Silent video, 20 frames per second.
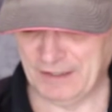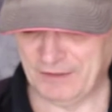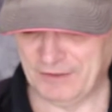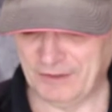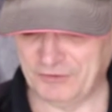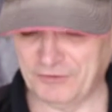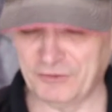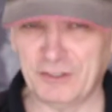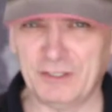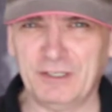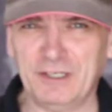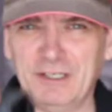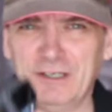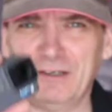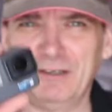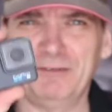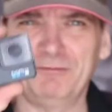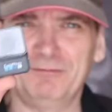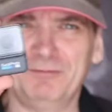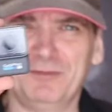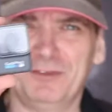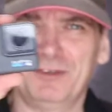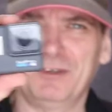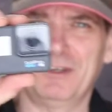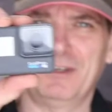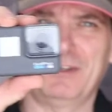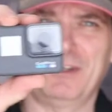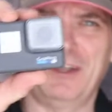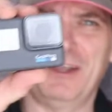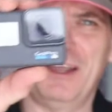This is the
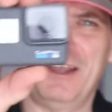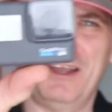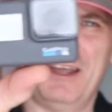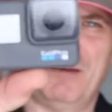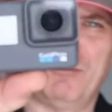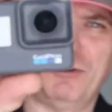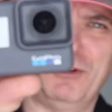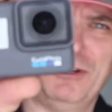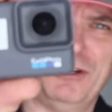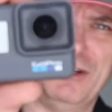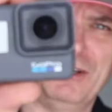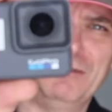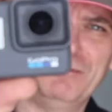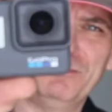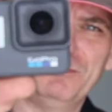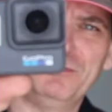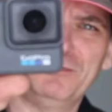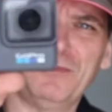camera here.